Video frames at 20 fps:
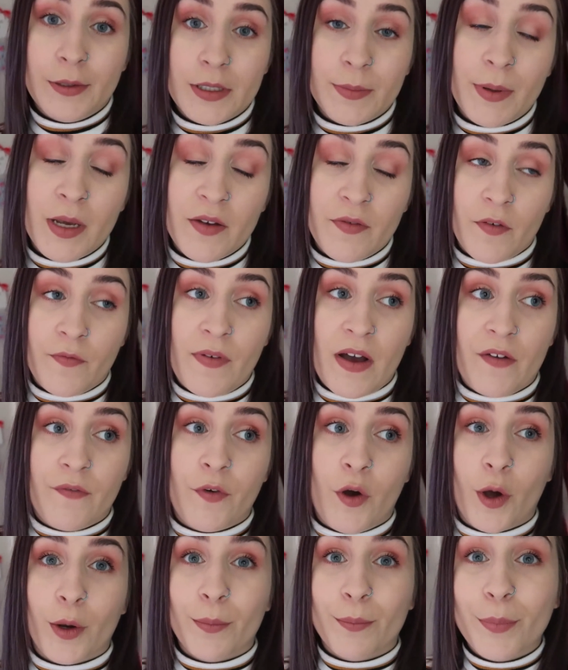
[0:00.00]
it was a bit of a
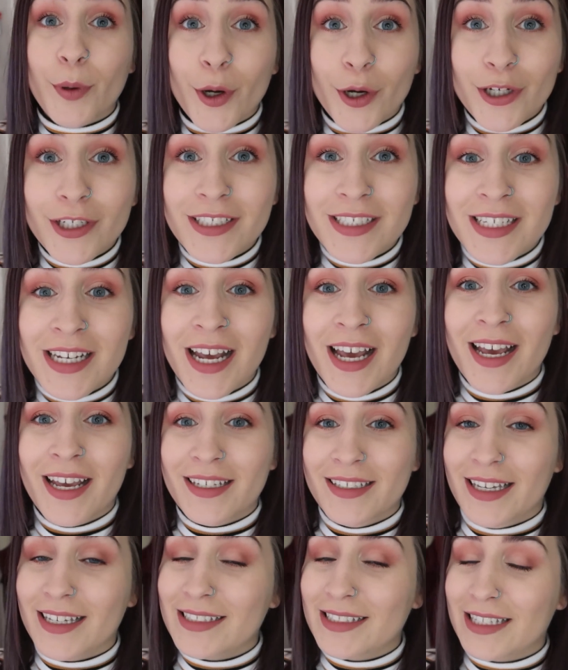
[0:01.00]
faff on. But
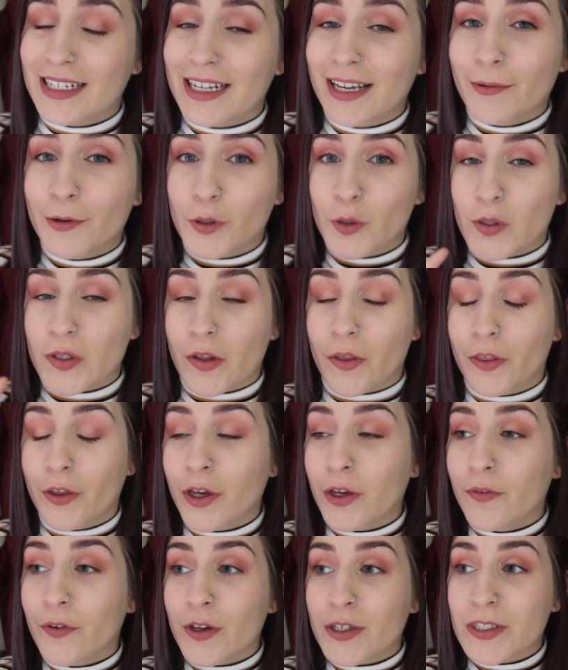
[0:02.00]
yesterday, which was the
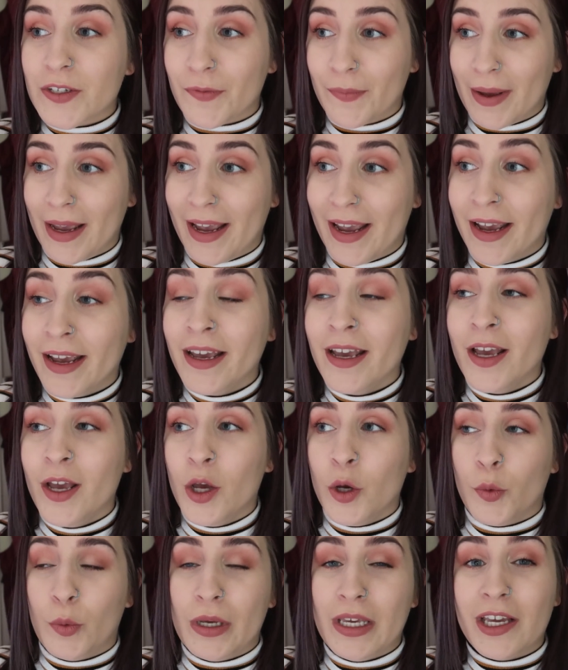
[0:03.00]
31st of May,
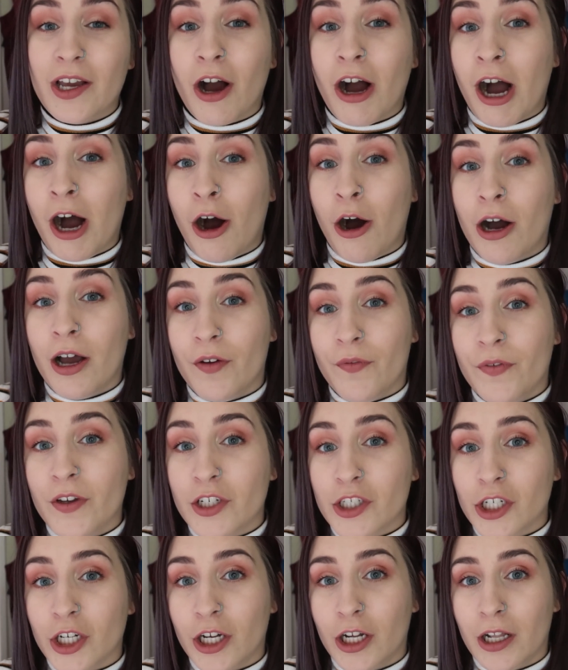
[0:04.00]
we got our
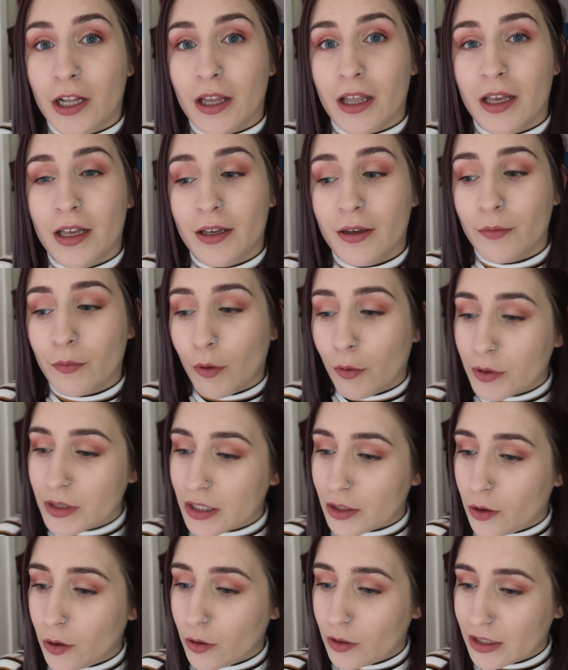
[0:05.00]
official, what
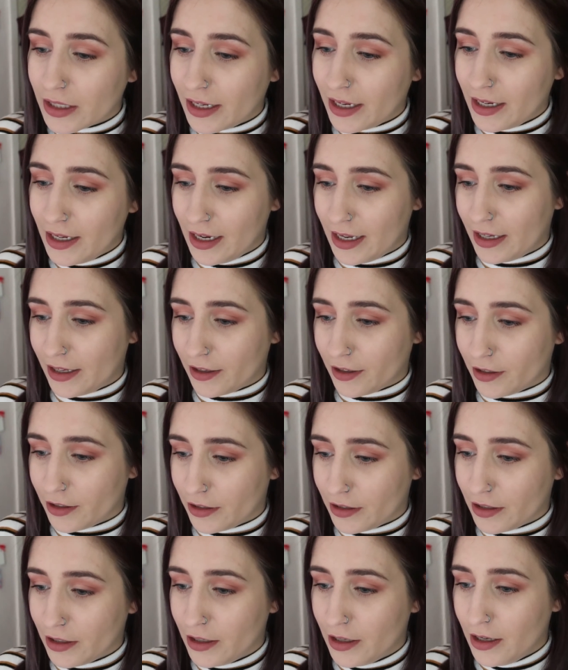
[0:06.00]
was it called again? Like
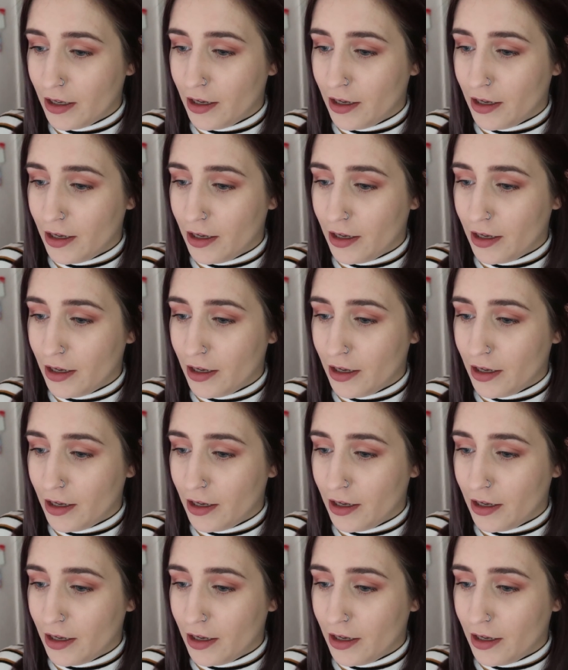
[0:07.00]
an